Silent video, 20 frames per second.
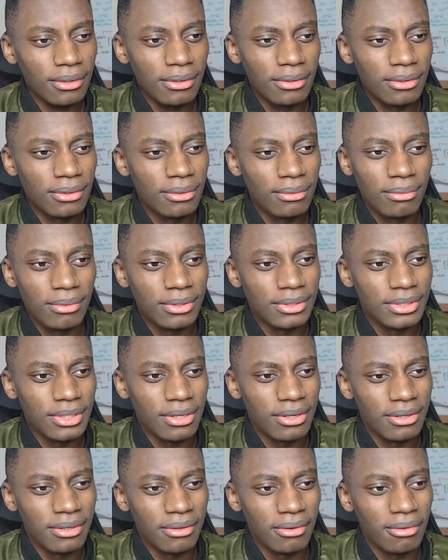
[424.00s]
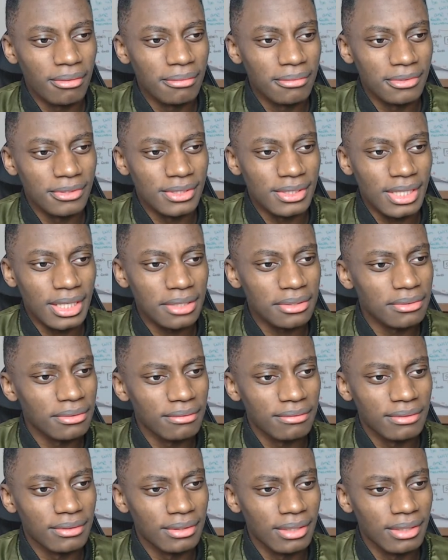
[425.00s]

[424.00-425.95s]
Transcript: you were turned homosexual for